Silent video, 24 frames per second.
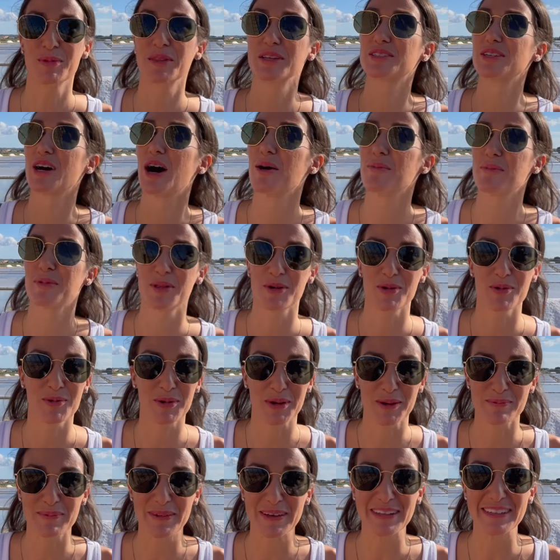the top of the
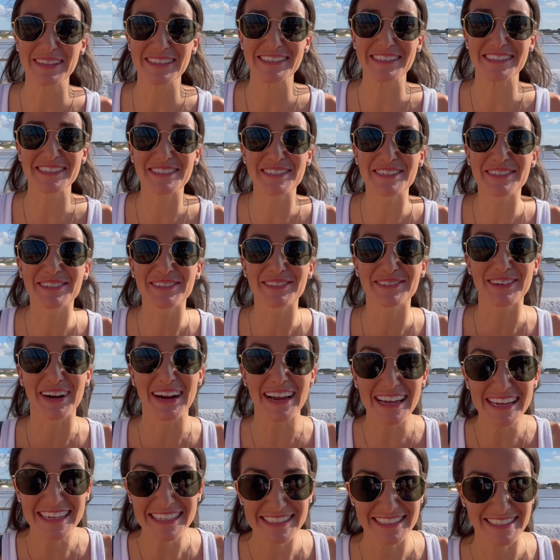windmill is
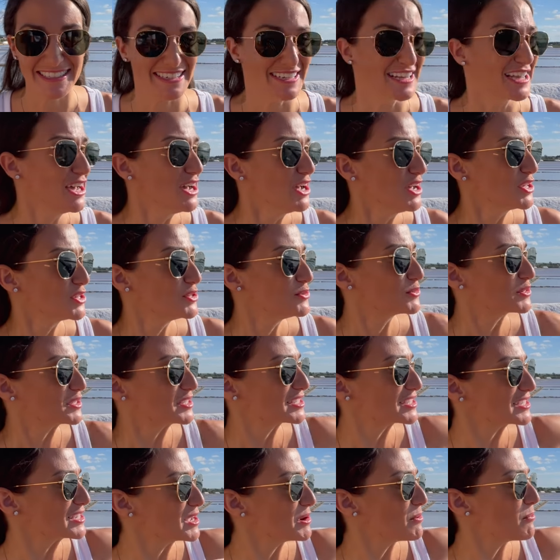crazy. You can
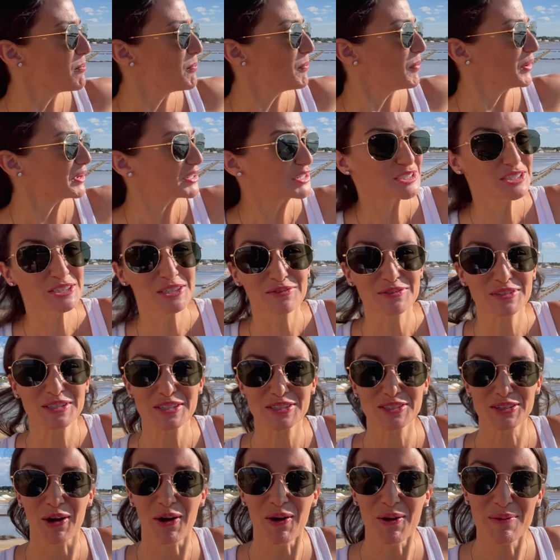see a bunch of
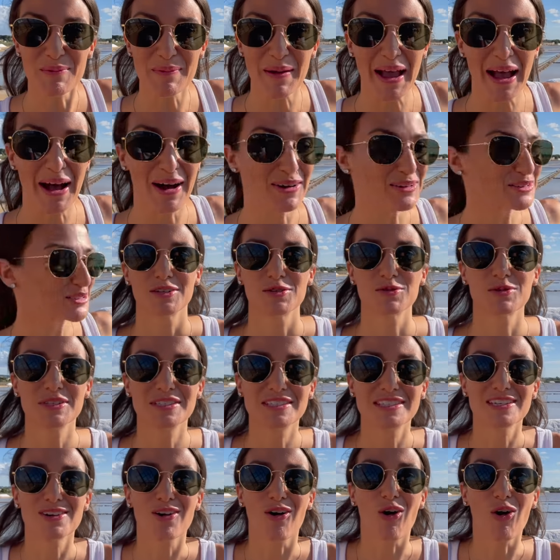salt mounds. You can
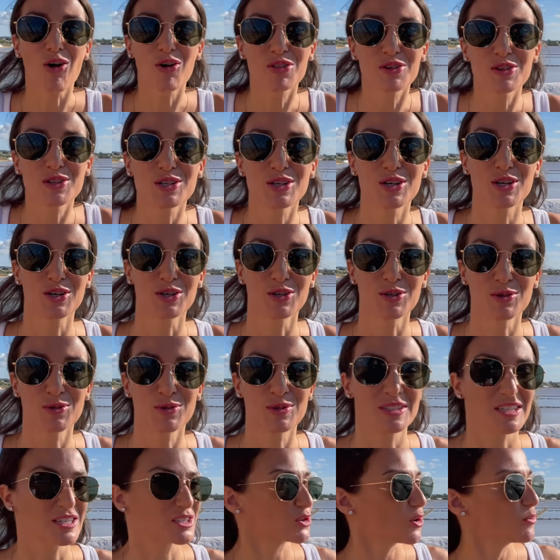see all the lagoons.
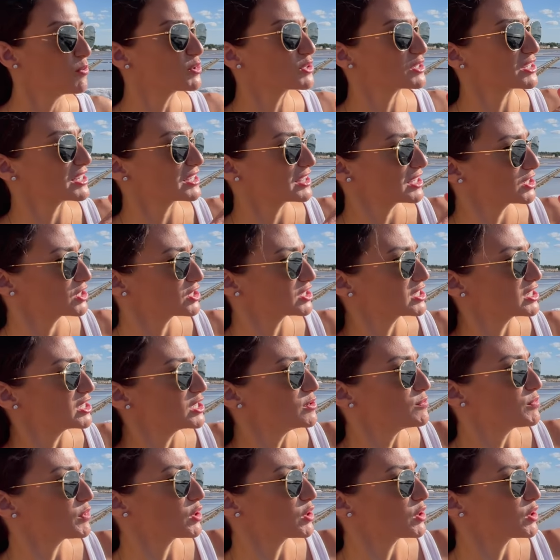It's almost like they just keep